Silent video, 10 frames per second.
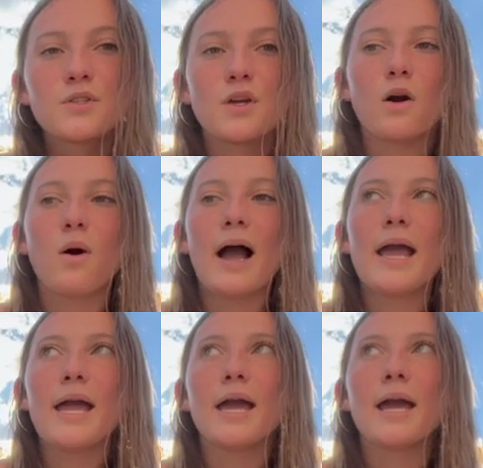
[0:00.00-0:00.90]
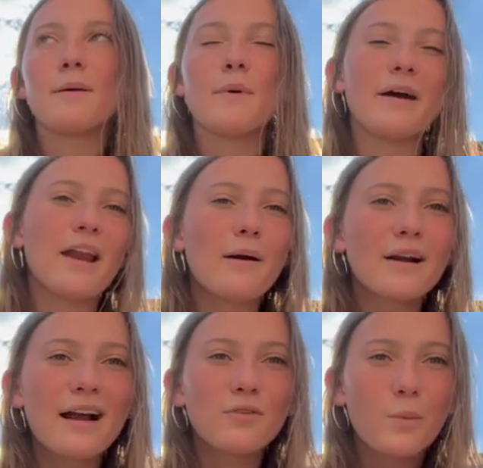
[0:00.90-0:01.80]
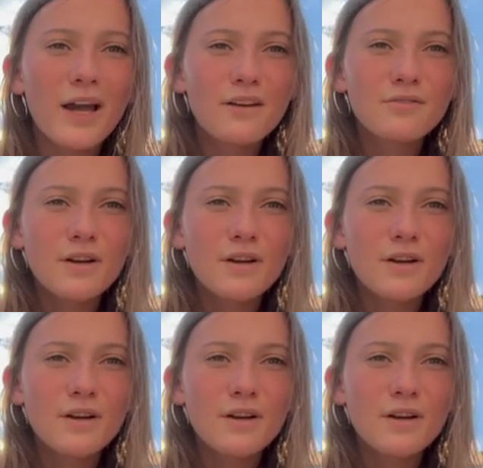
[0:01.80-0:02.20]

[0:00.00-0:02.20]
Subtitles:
so I am about an hour and a half away